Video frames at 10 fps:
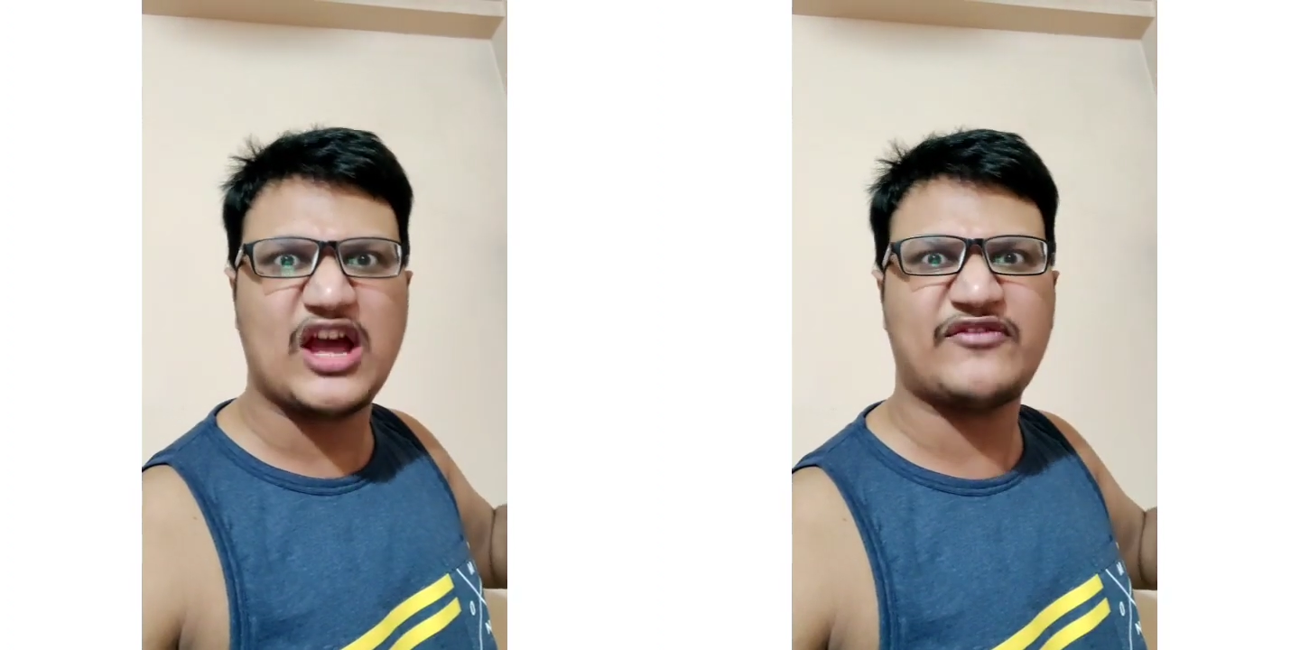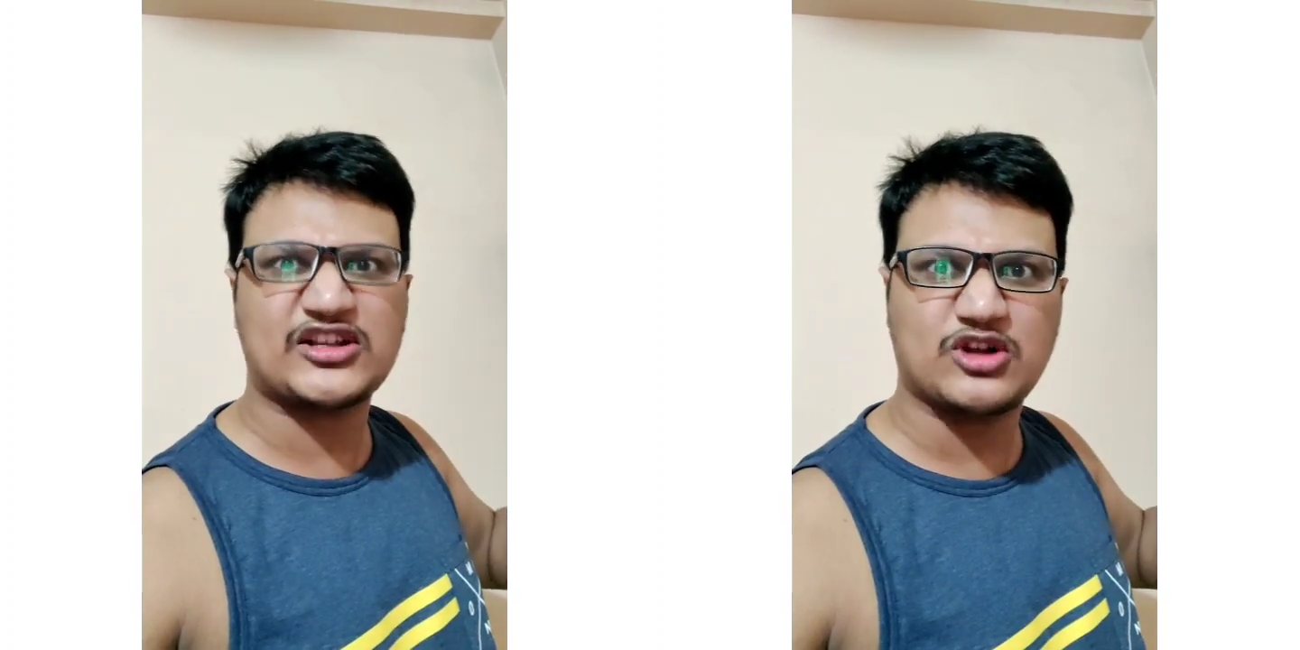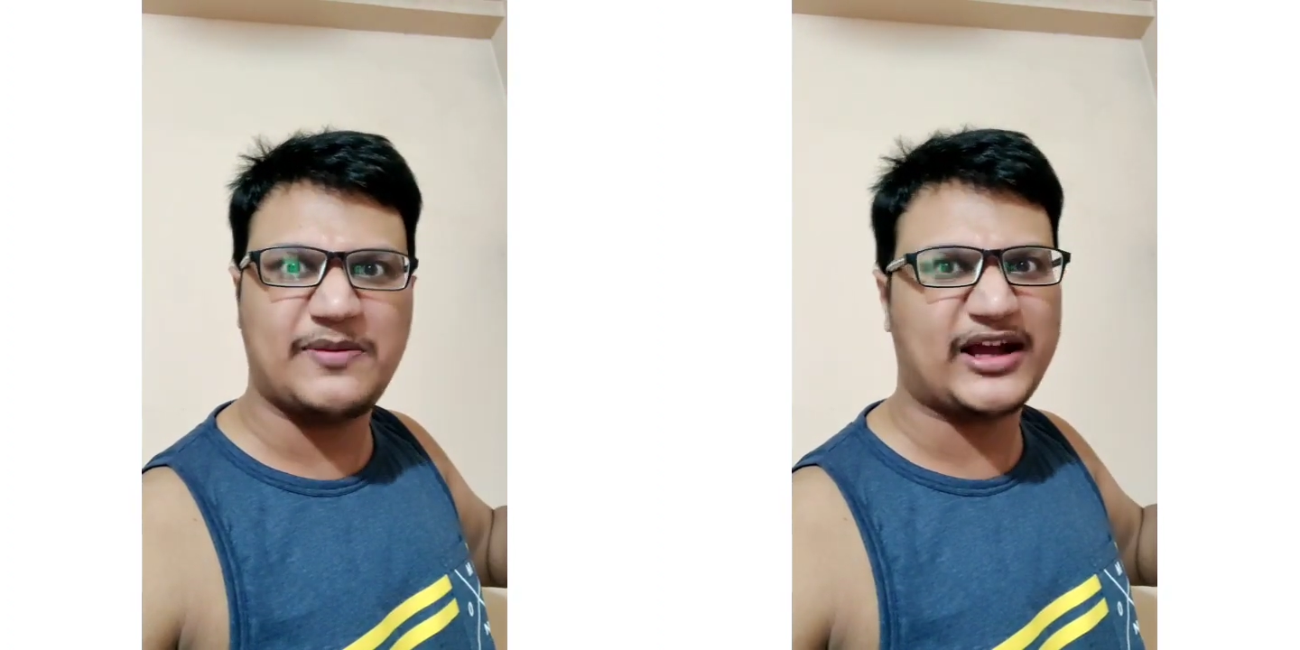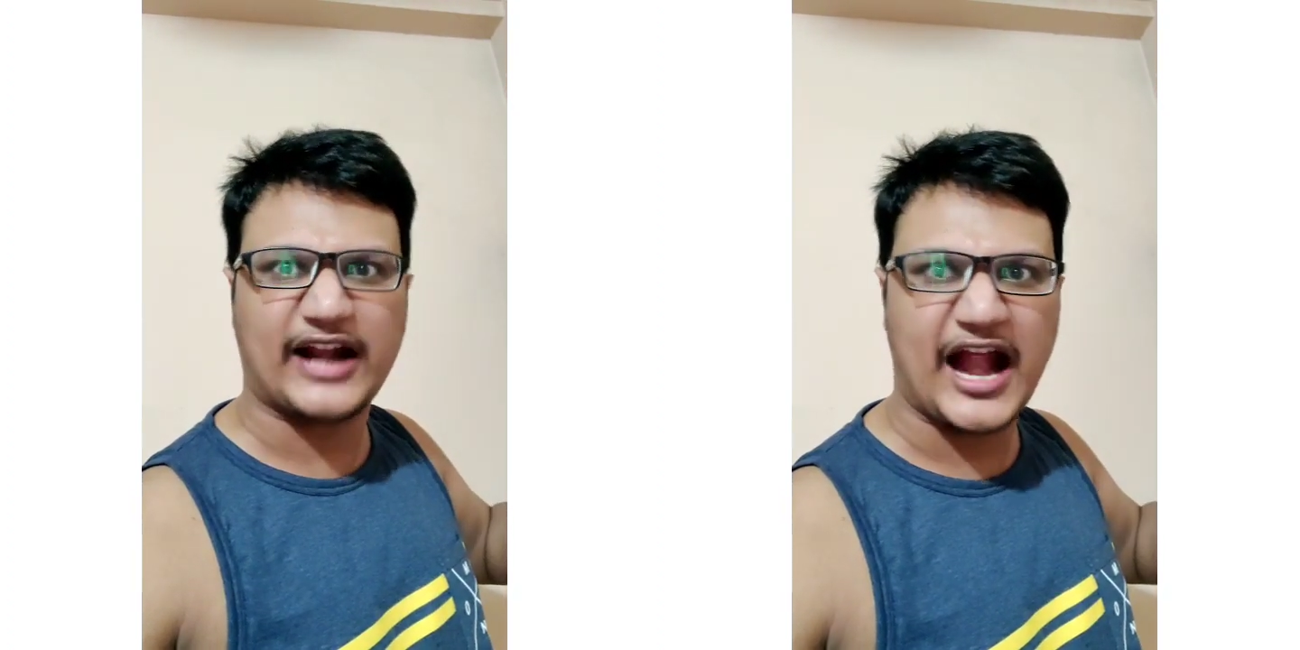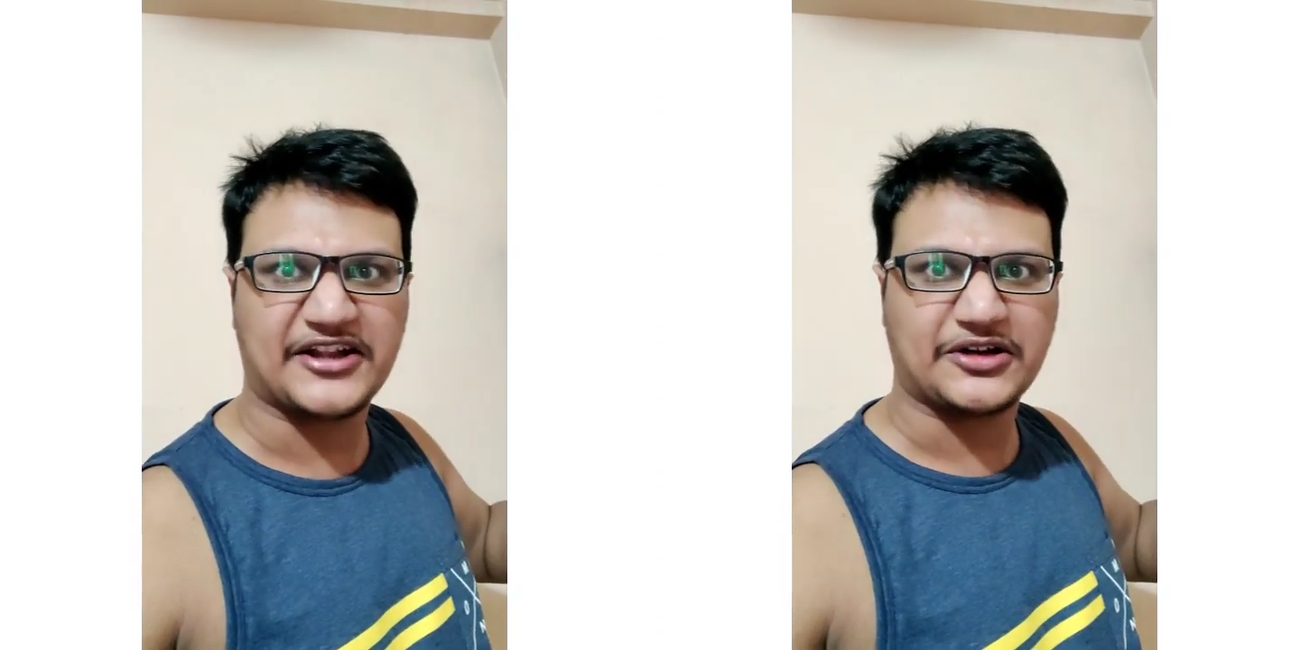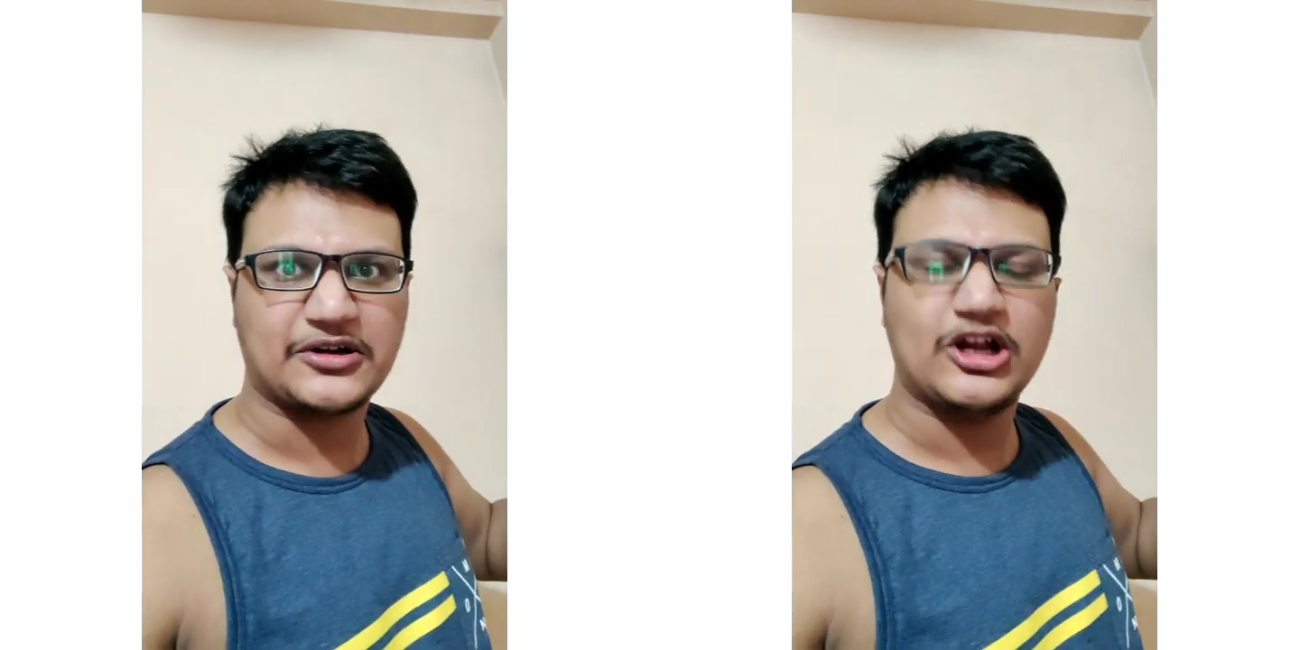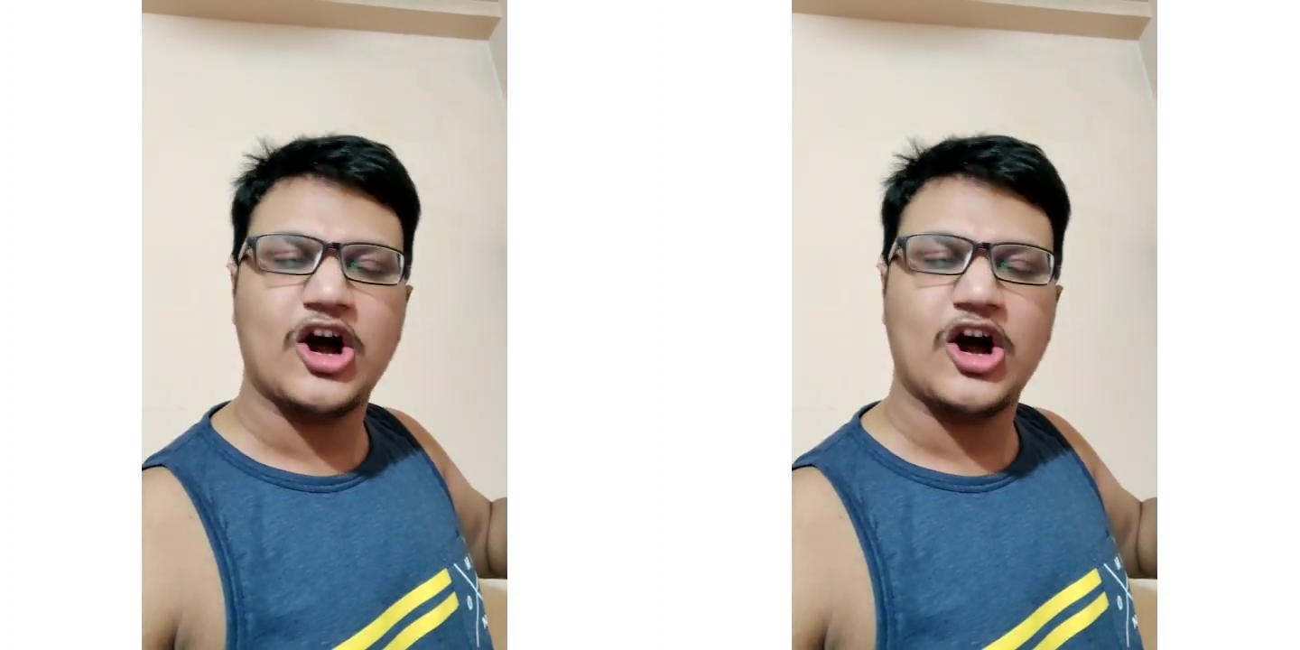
VFX will be great.